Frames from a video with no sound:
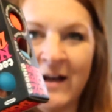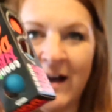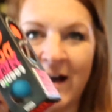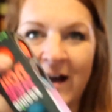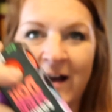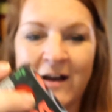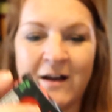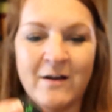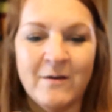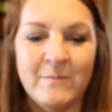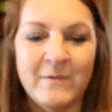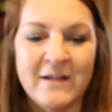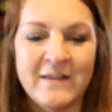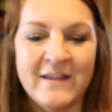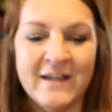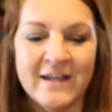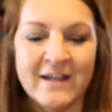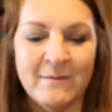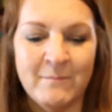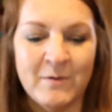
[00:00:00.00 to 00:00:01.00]
Um, and
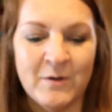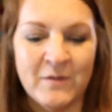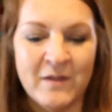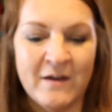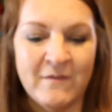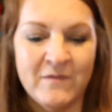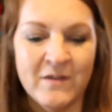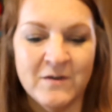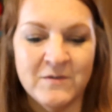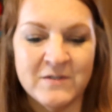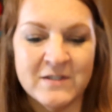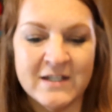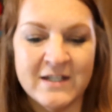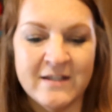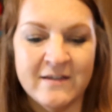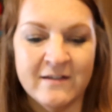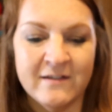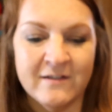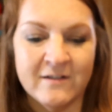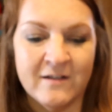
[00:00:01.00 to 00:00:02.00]
they can both have those
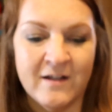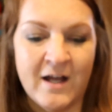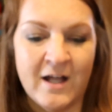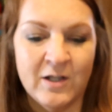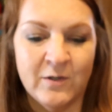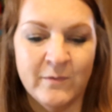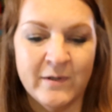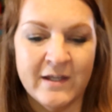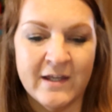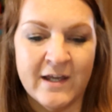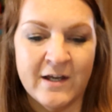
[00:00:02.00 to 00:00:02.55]
in the little Halloween